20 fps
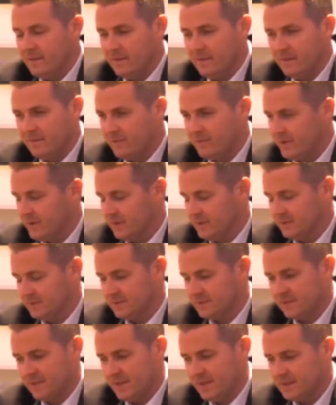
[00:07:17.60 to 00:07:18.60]

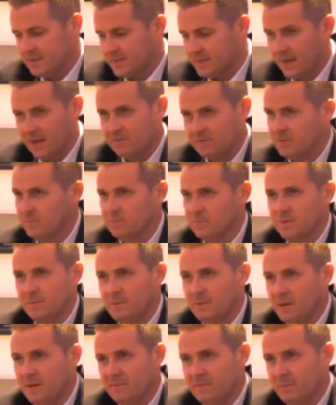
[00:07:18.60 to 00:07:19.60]
His scouting was
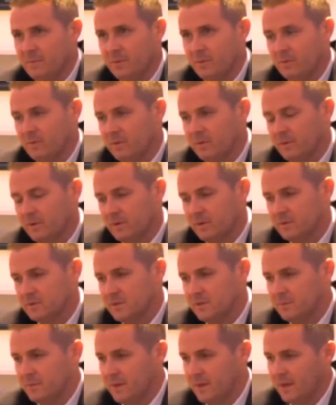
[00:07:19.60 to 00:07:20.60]
unbelievable, because
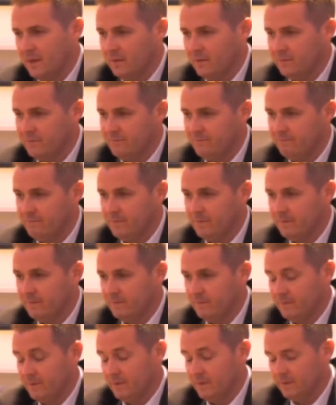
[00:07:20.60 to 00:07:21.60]
he'd been out of
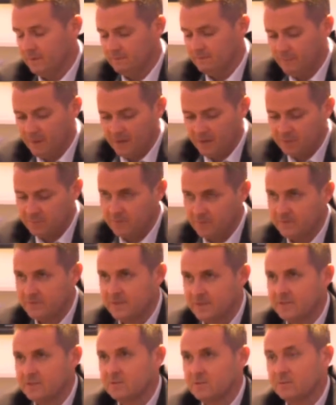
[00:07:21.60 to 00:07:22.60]
management
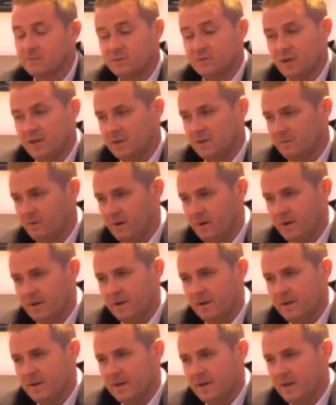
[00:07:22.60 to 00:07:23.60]
since sort of January.
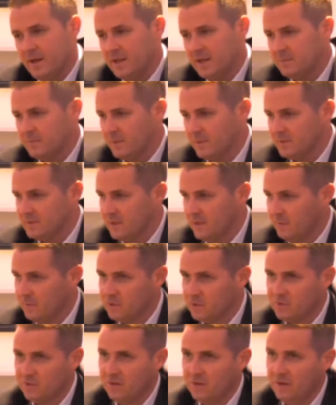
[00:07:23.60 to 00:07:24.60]
He spent so
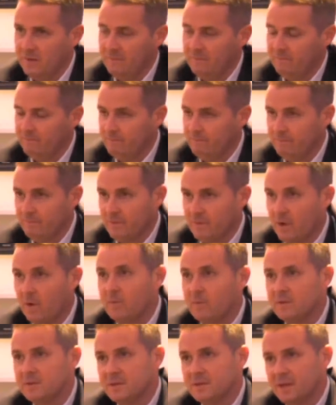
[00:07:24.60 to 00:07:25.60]
much time
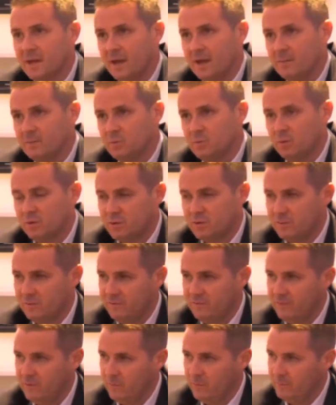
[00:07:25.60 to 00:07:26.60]
going to games, watching
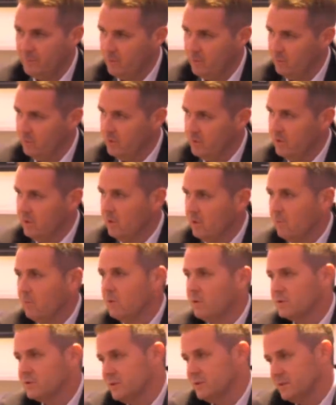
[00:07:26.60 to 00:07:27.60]
football,
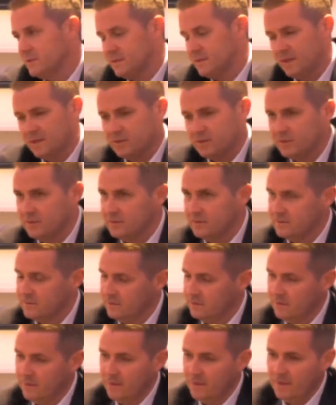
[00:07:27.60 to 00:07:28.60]
watching sessions,
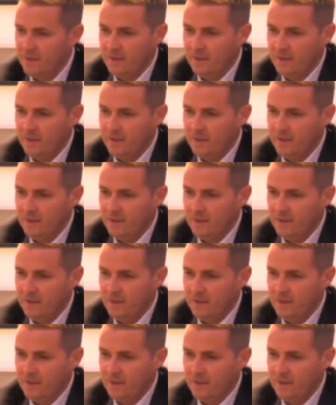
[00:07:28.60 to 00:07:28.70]
and